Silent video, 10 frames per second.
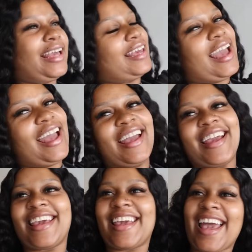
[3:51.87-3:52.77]

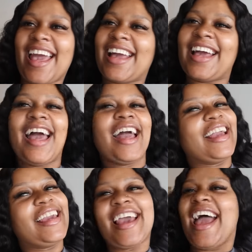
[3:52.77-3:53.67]
Gang, gang,
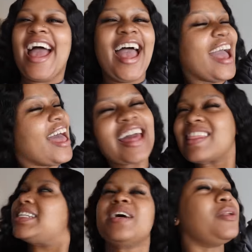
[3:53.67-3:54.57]
gang.
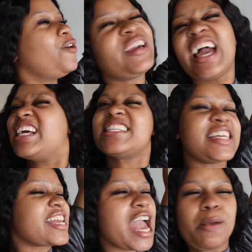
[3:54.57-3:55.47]
The DoubleOGang is
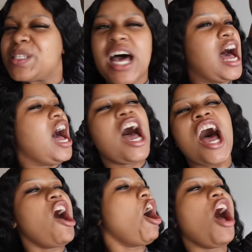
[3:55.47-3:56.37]
in Cape
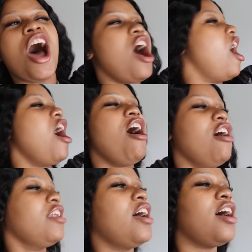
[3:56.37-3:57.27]

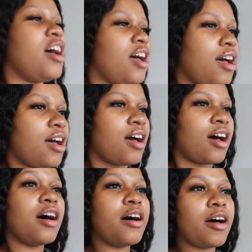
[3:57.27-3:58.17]
Town.
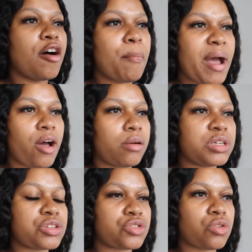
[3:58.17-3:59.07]
My arm
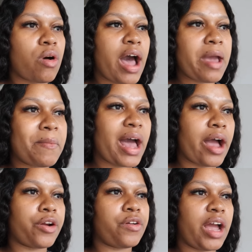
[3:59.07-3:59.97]
is sore. I am
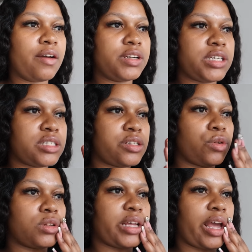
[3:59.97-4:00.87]
hungry. I haven't eaten
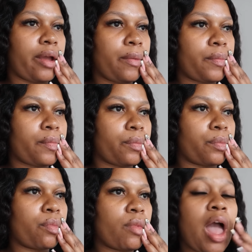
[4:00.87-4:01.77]
all day.
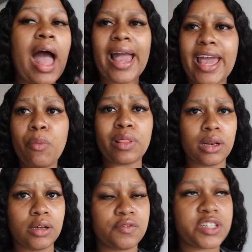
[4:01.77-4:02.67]
I came with
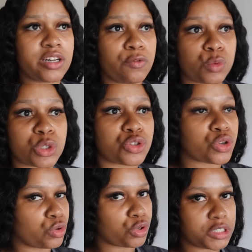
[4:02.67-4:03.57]
Lyft. Lyft was
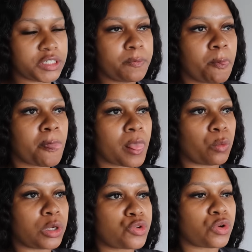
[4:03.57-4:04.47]
so good.
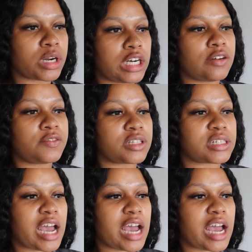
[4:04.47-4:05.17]
We took Lyft the